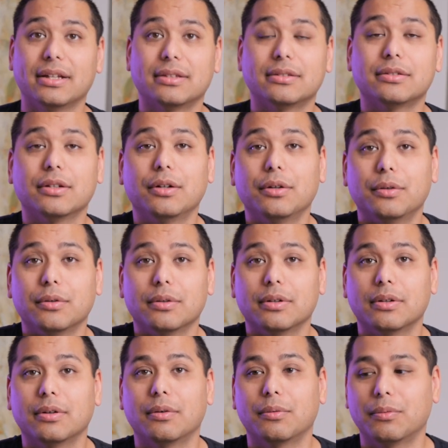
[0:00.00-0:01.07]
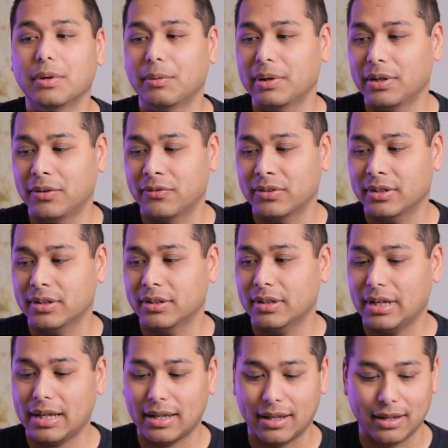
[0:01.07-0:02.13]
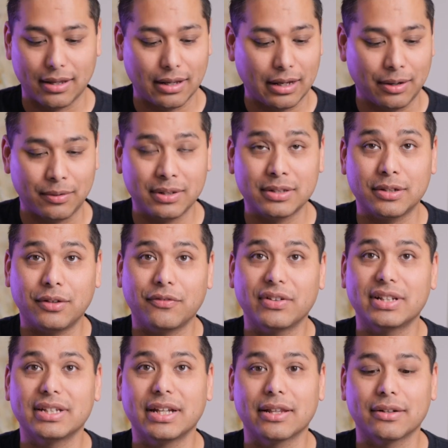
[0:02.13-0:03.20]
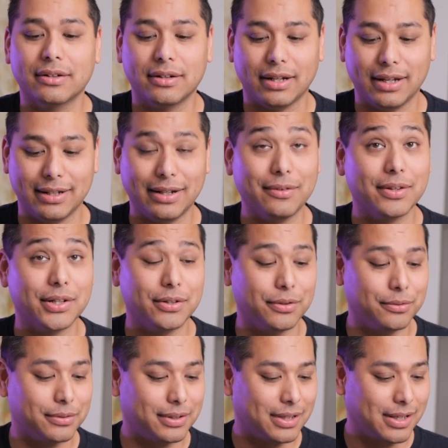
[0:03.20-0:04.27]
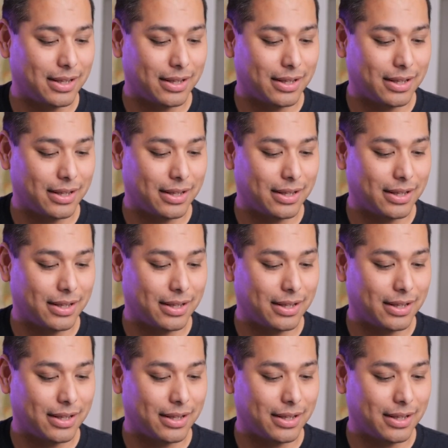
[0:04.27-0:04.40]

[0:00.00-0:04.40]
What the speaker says: so we went over how these all fit together and how they don't.